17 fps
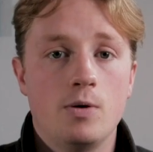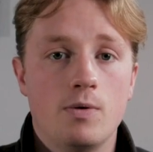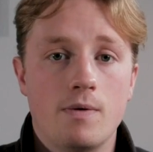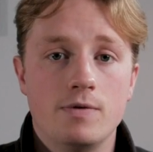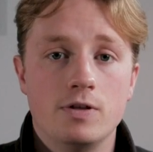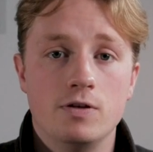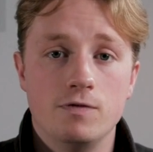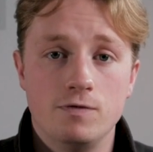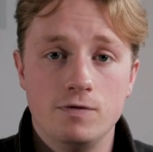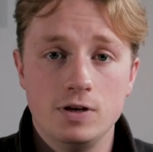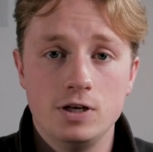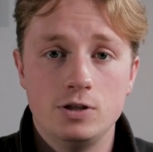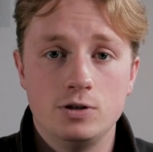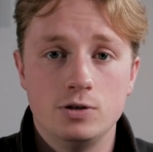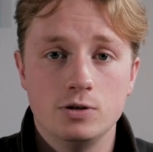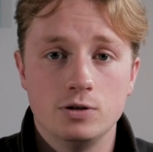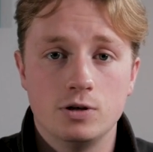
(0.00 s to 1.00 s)
However, the
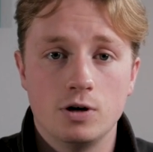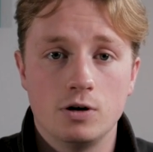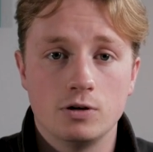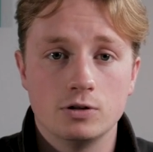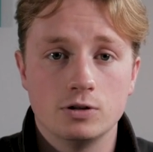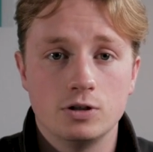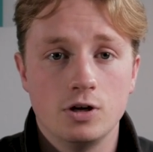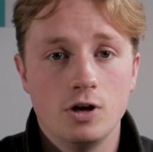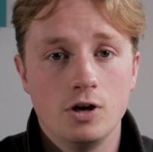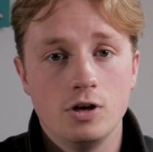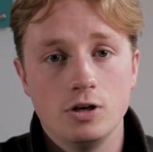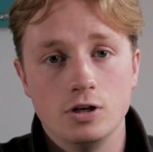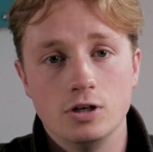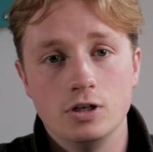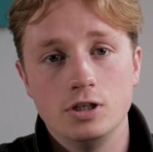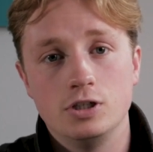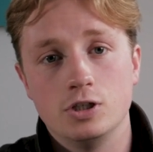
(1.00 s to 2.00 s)
V2 goggles,
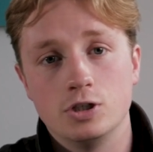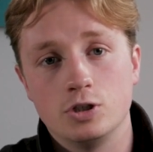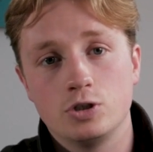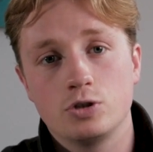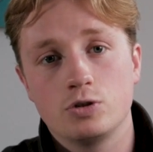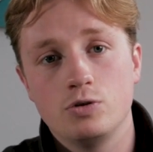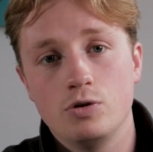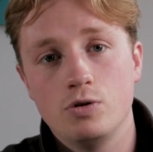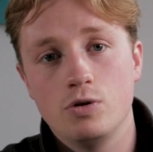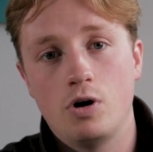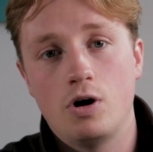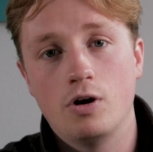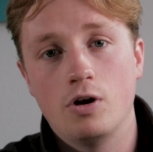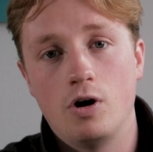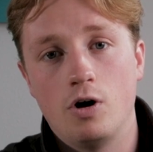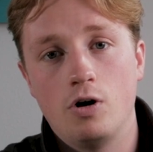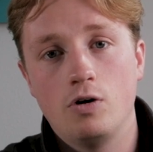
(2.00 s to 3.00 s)
you need to screw
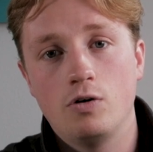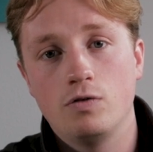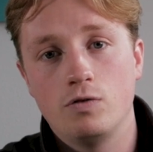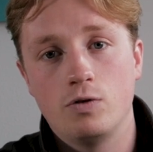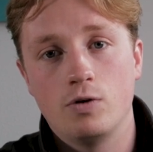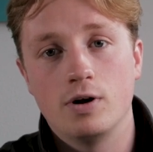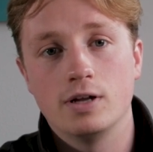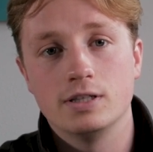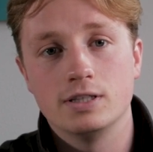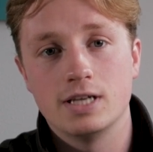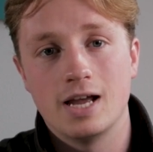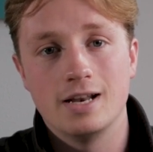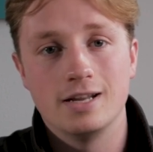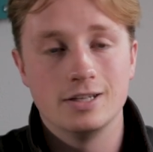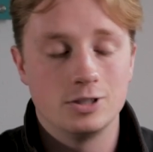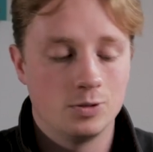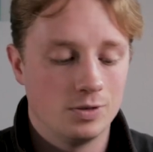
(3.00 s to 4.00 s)
on all four
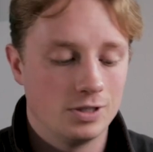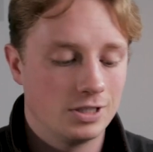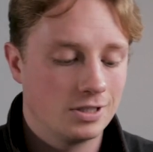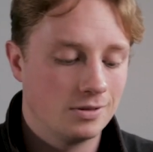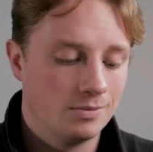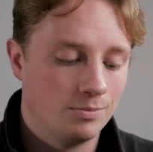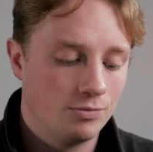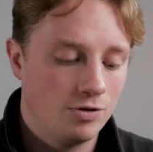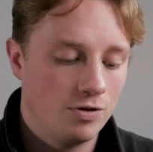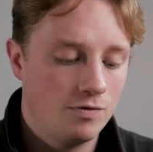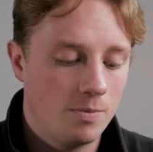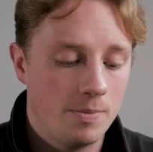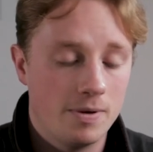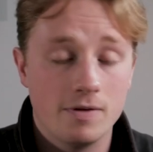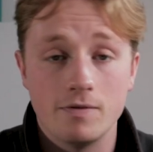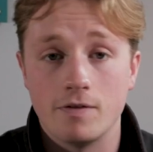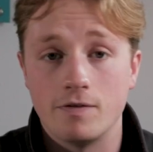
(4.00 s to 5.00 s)
antennas, which can prove a
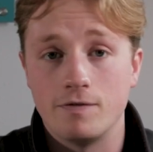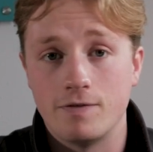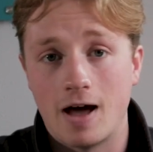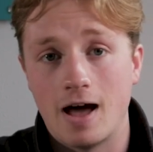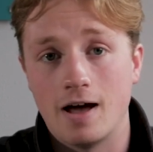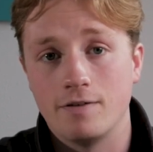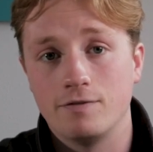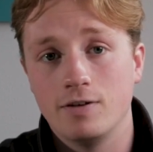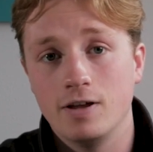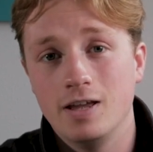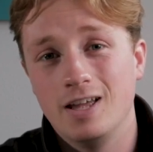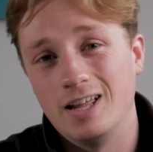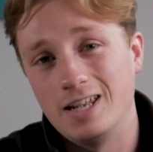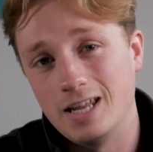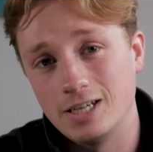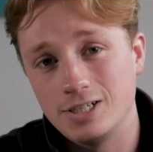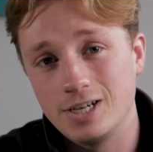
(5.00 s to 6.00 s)
bit of a faff
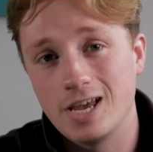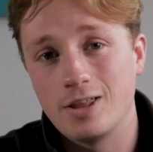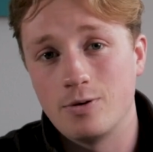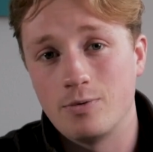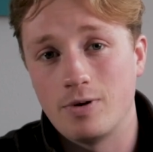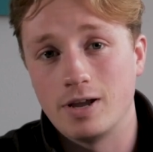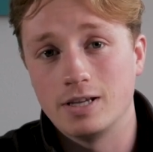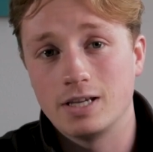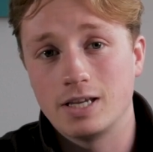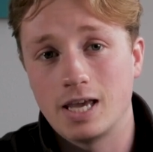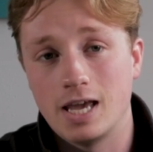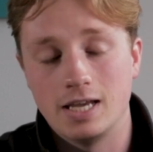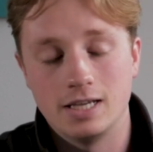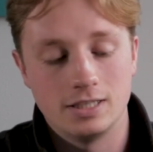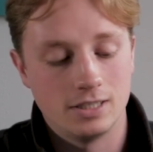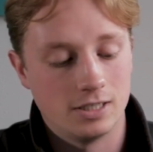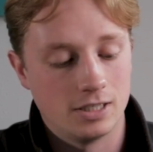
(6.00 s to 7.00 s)
unless you get the right
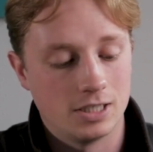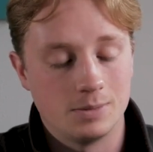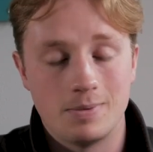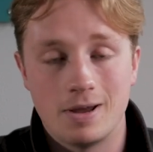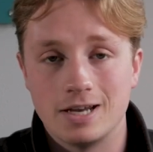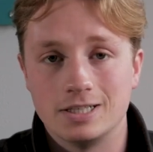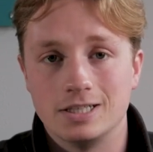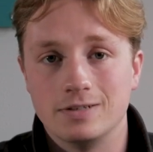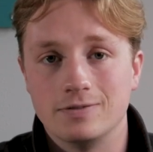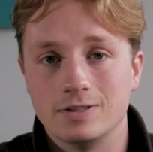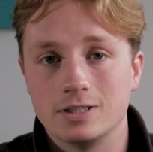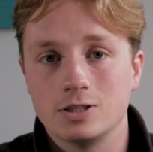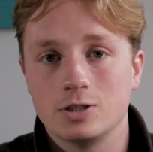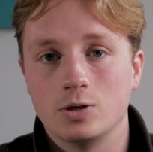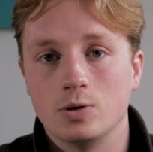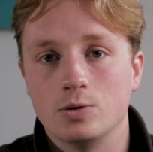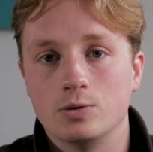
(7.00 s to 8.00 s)
case and especially if it's
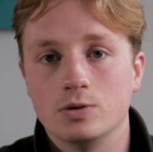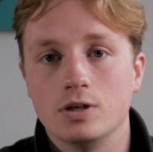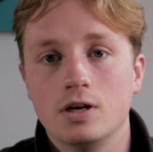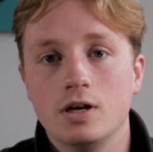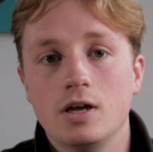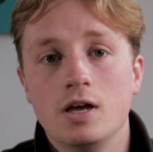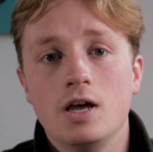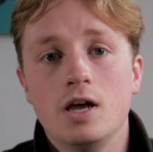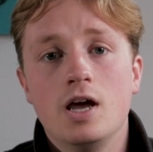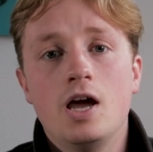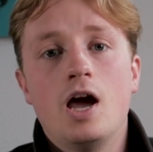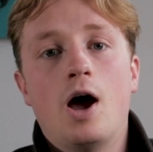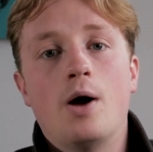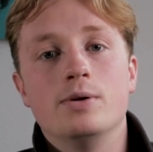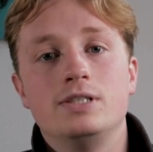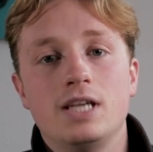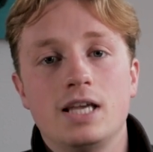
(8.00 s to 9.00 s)
cold.
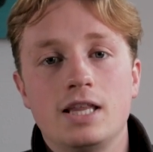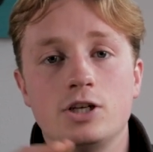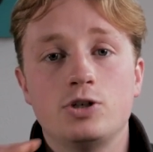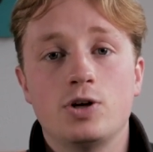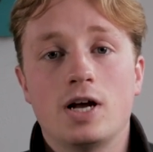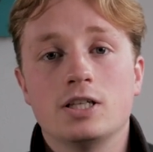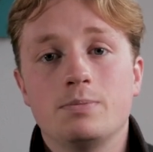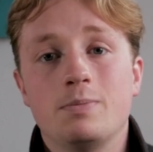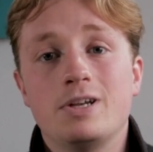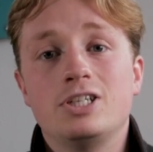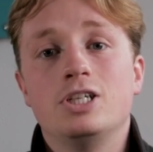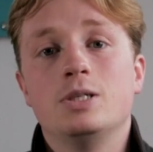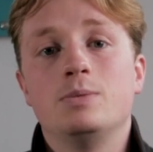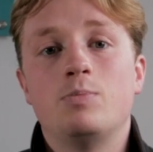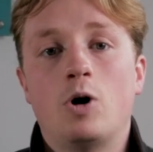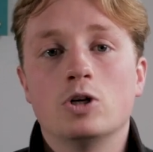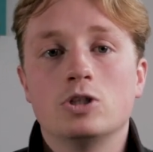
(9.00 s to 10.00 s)
I would say the transmission
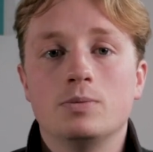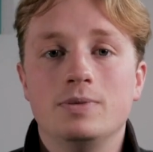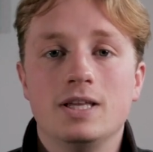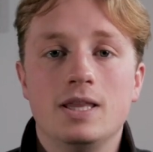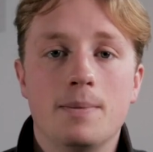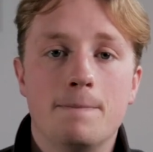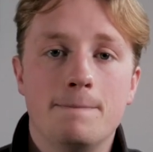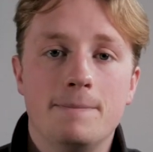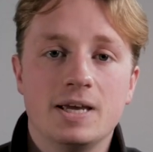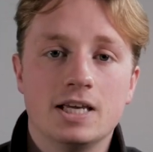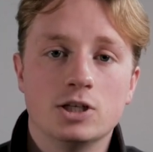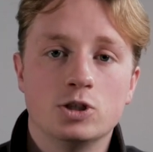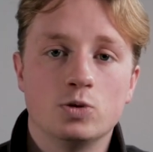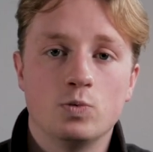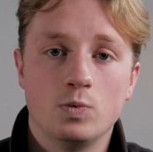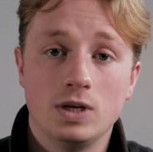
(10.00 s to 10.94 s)
is possibly the biggest